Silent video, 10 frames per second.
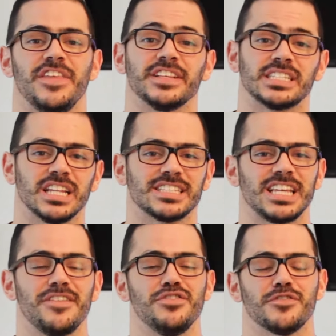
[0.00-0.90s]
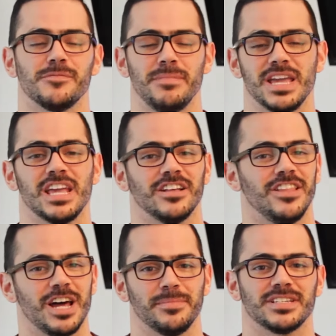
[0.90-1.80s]
This is going to save you from making a
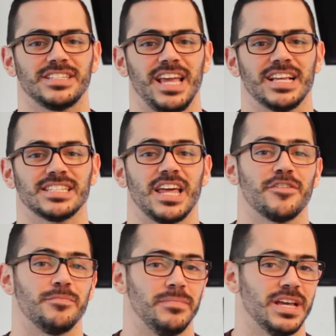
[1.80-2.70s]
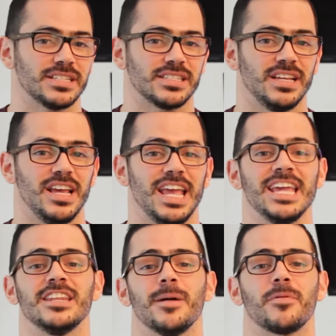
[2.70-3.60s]
lot of mistakes that, if missed,
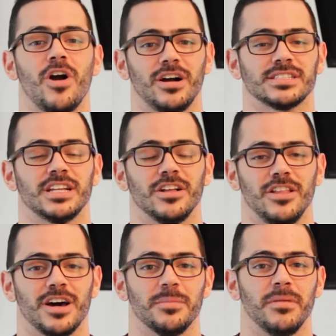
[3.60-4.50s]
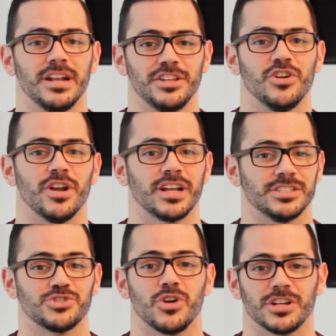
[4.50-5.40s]
end up costing a lot of money during
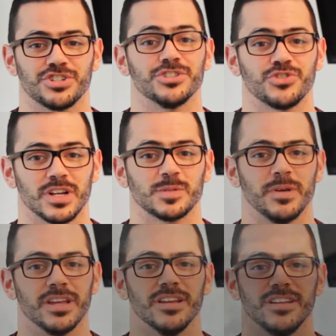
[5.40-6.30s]
construction, trust me.